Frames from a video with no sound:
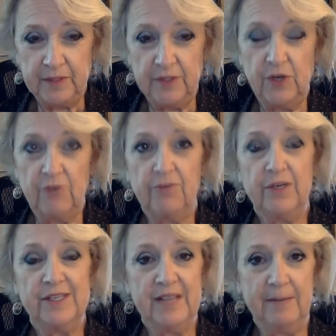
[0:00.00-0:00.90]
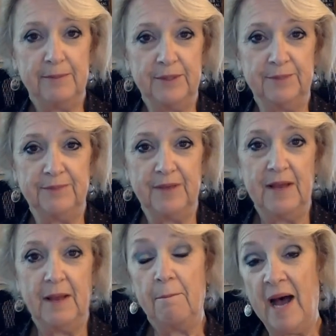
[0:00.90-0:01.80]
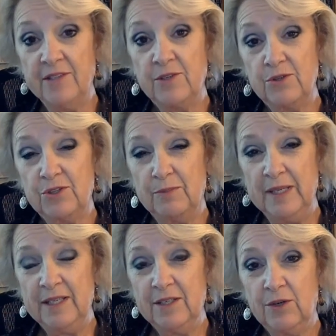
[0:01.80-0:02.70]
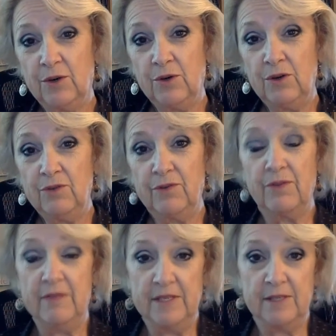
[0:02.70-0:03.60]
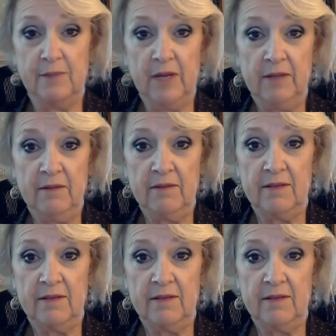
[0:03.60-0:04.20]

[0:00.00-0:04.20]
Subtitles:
So, for example, my social media goal for this month,